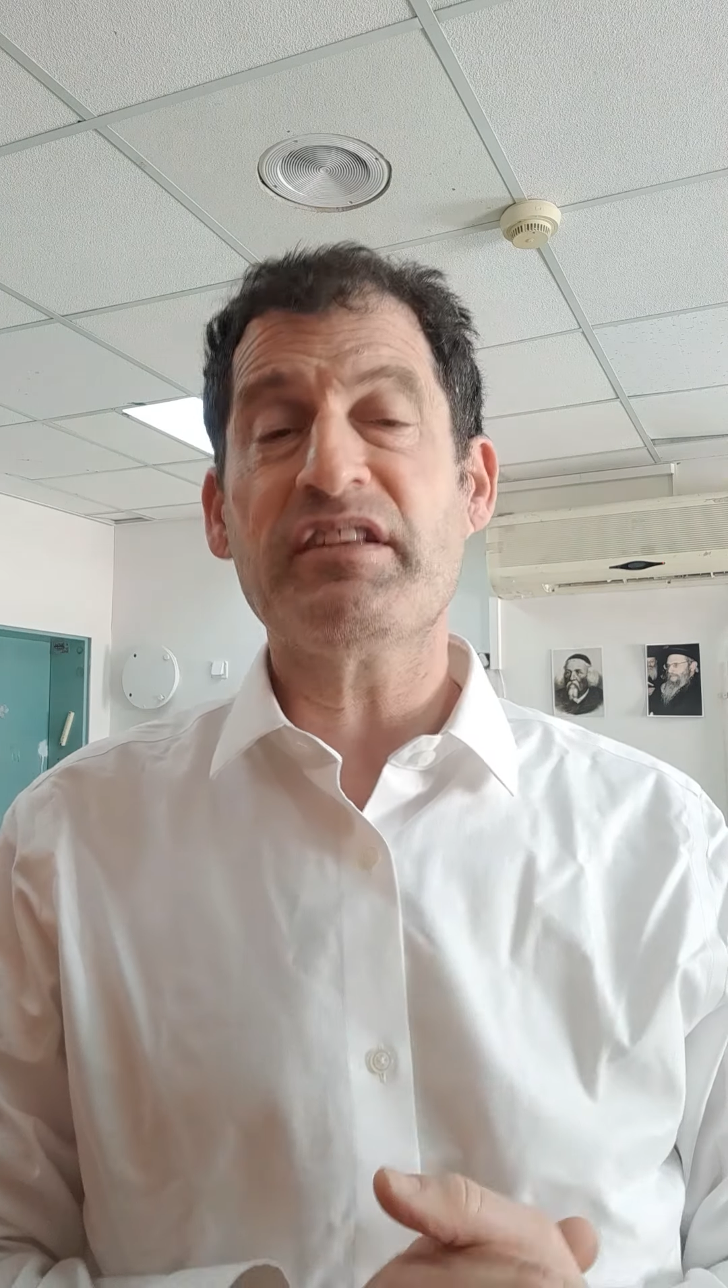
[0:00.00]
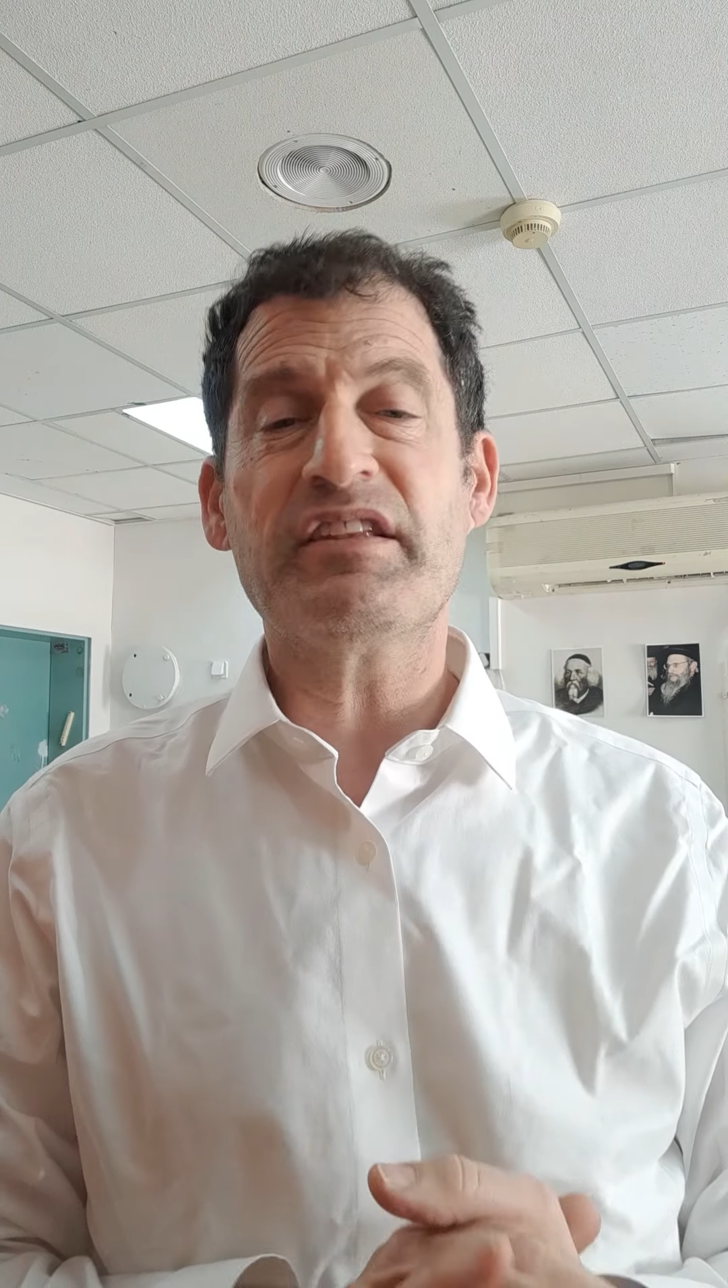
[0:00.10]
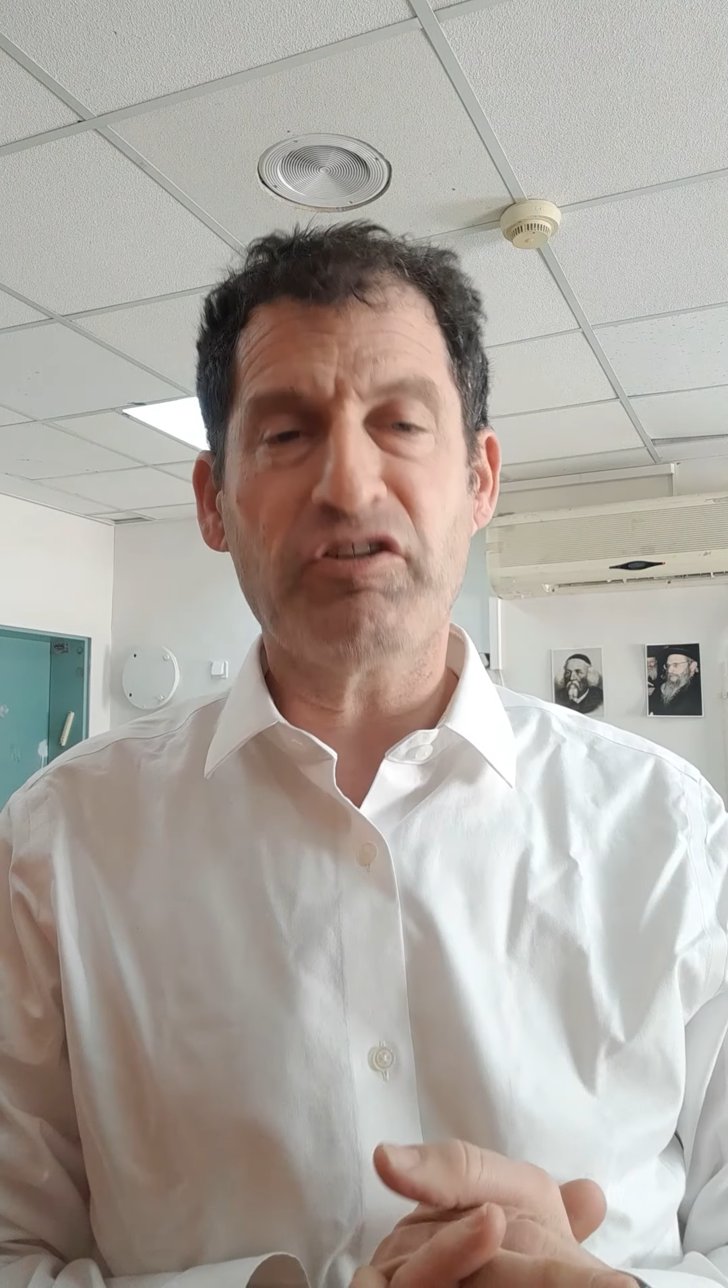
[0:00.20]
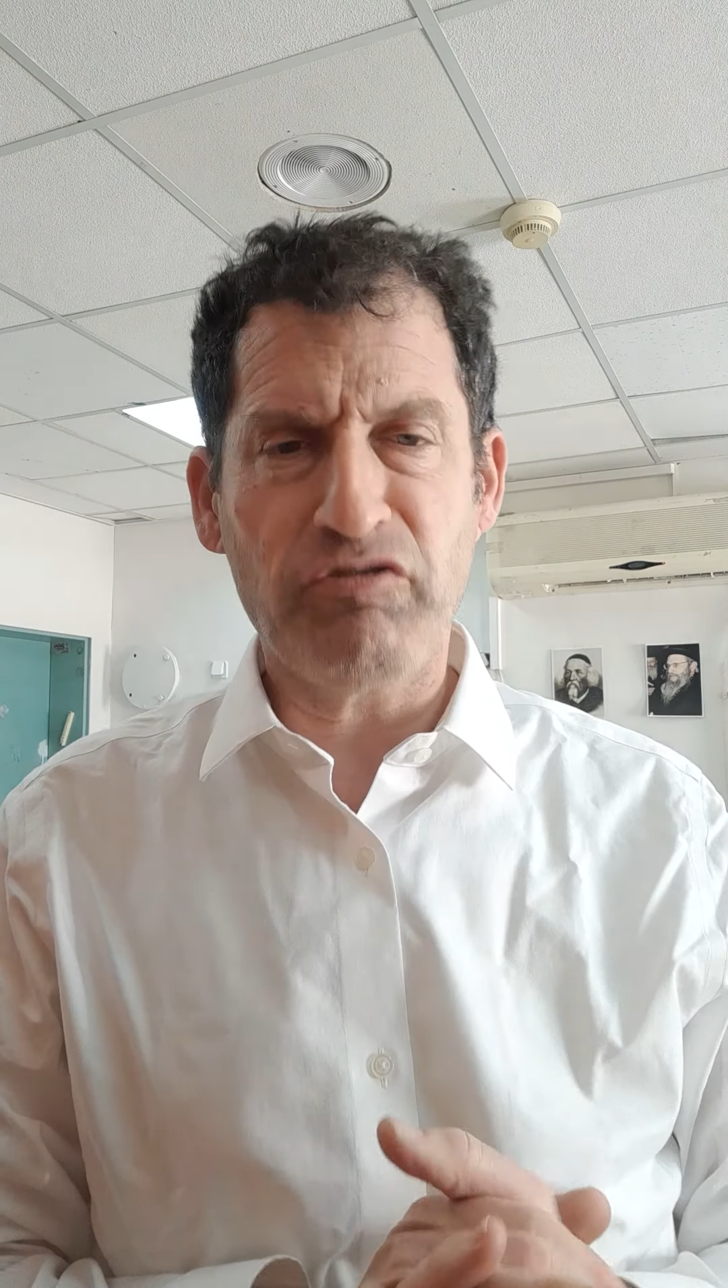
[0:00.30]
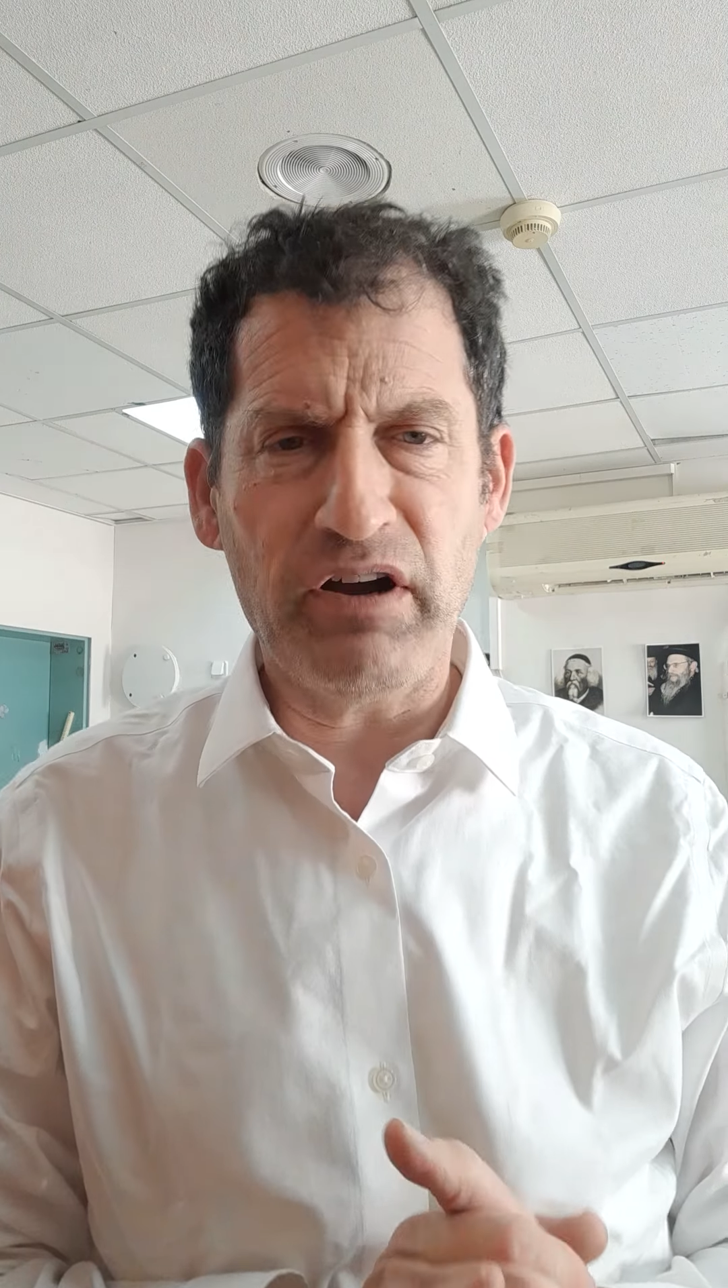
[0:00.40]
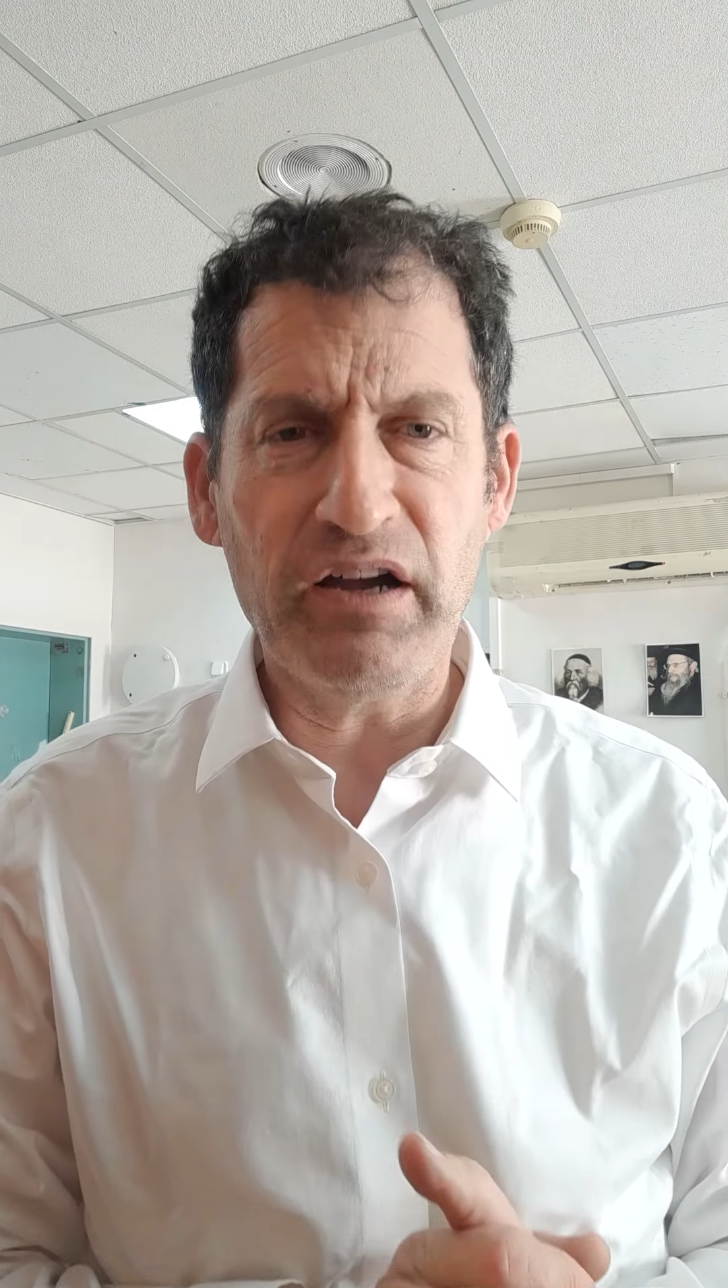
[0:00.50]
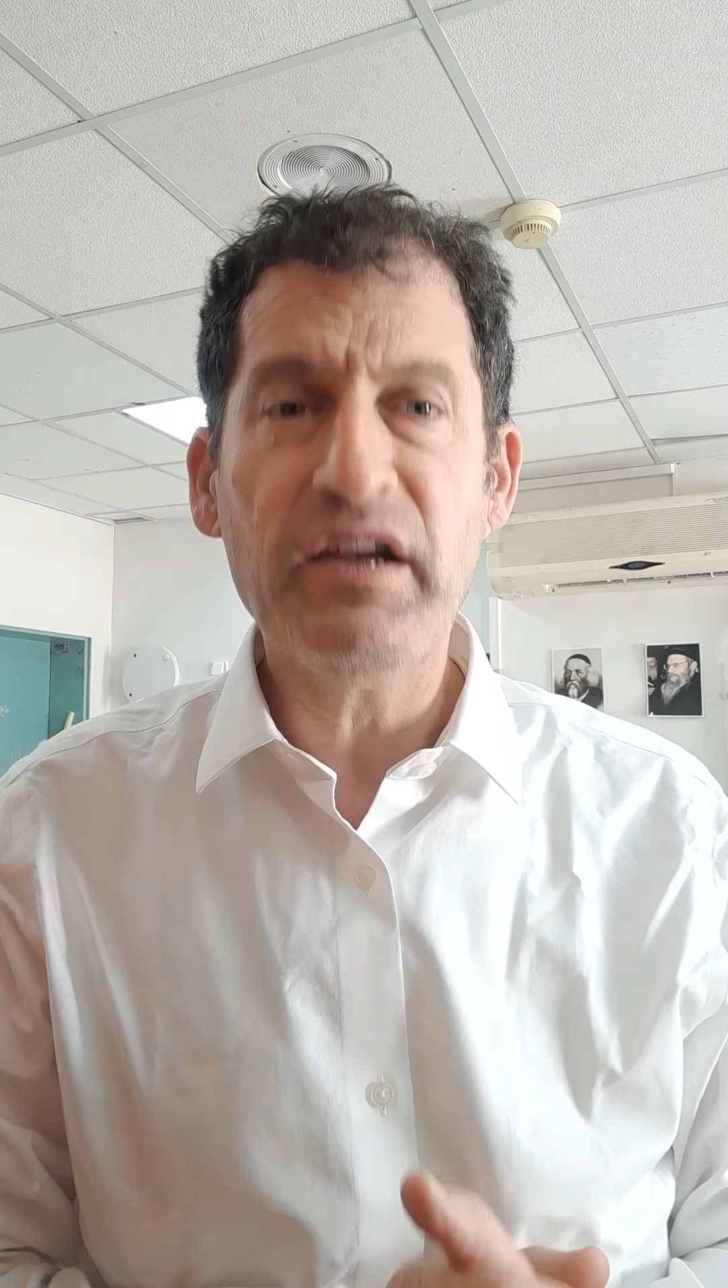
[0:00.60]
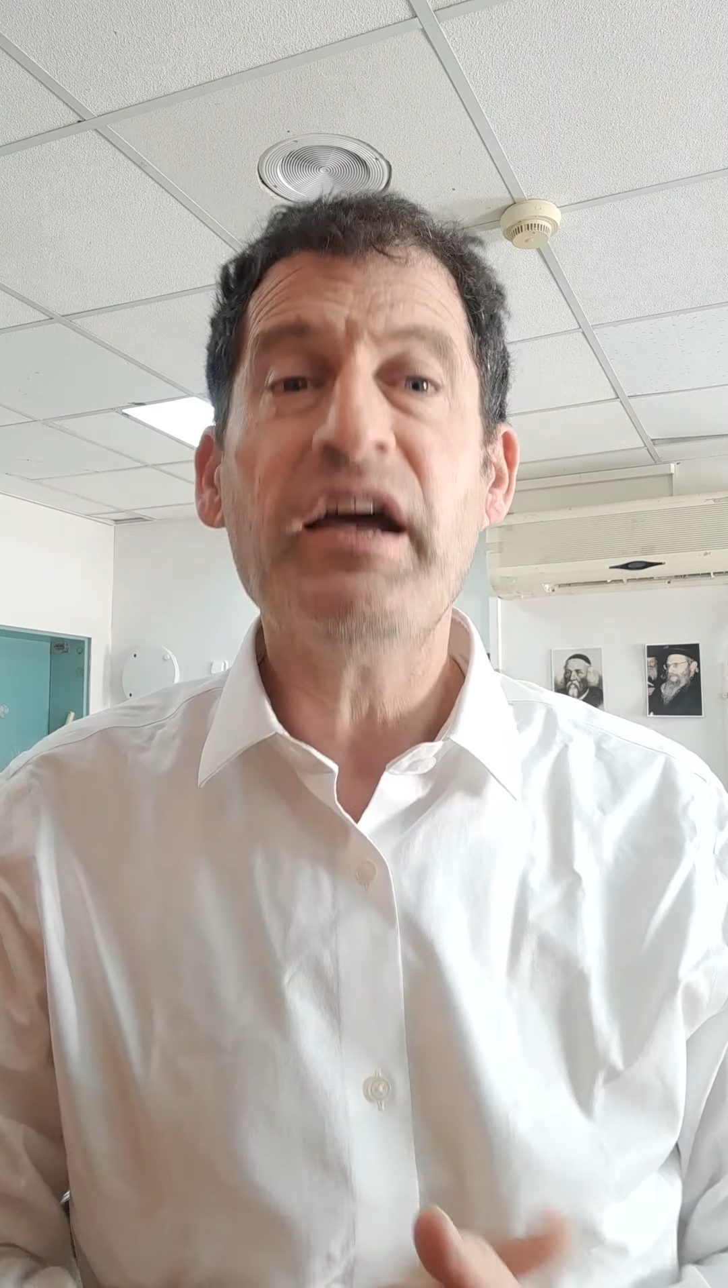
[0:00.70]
Tikra.